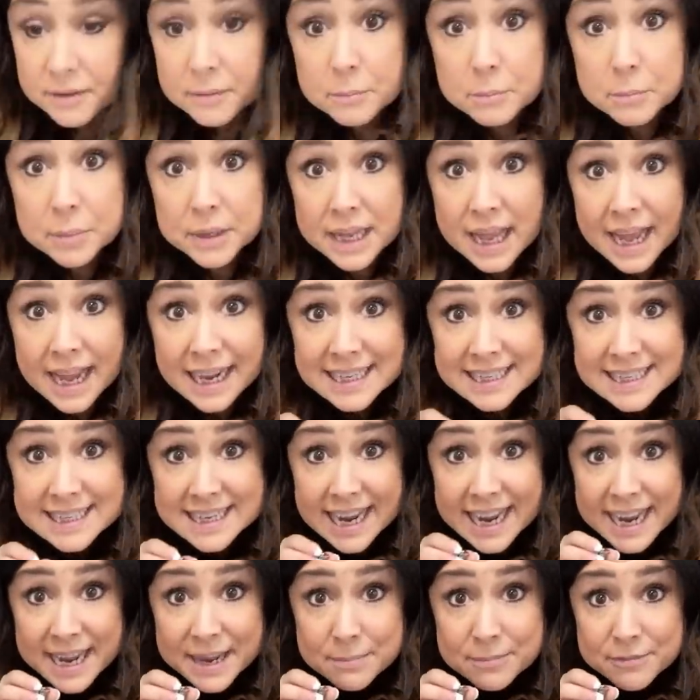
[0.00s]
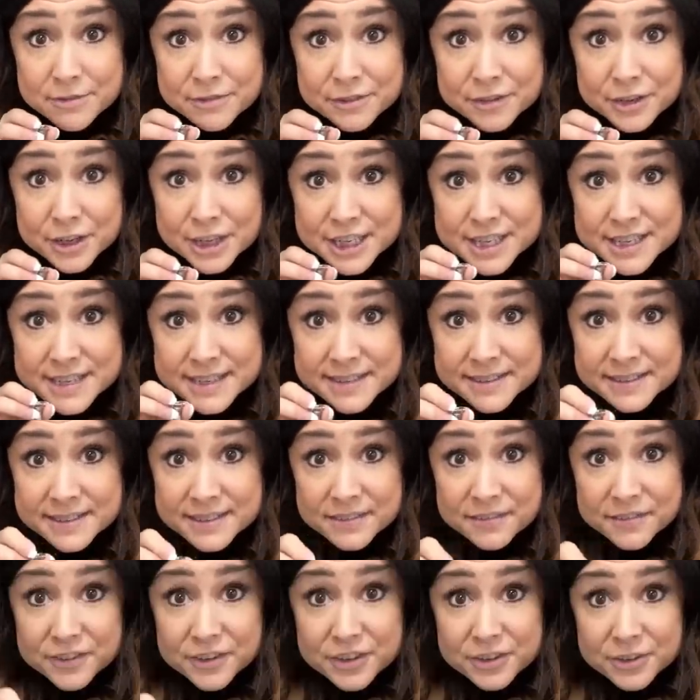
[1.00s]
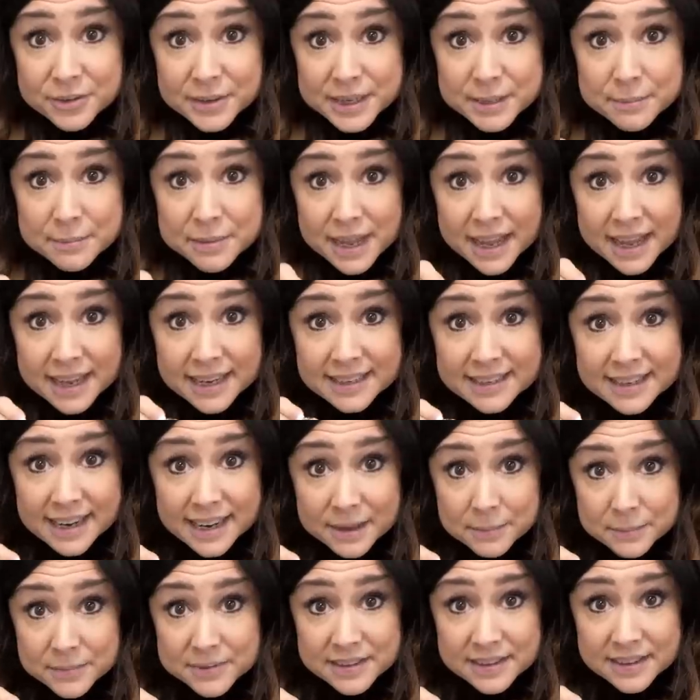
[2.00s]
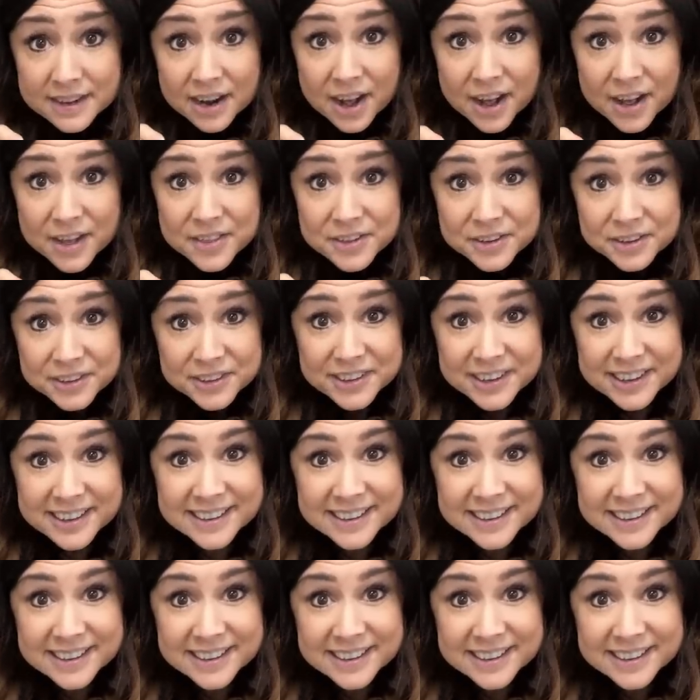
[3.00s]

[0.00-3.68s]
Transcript: blind hem foot for doing blind hems and other